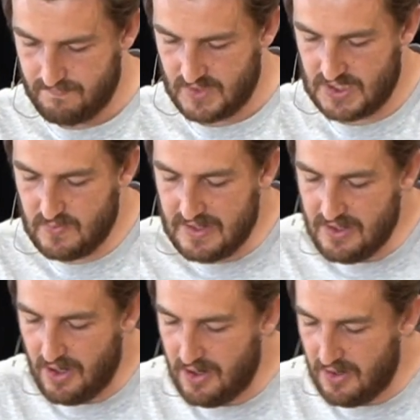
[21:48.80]
Because we
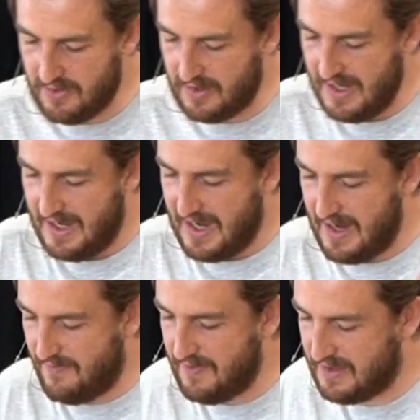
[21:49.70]
know that
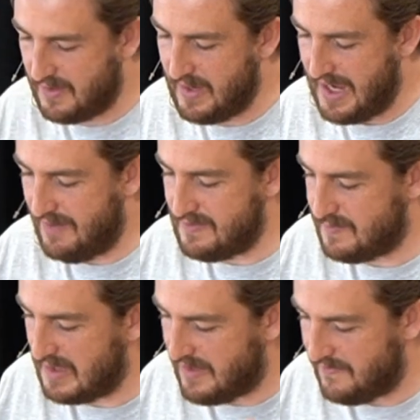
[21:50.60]
everything we have has
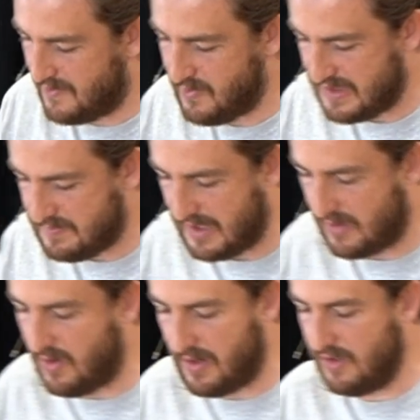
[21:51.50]
been given to us by God.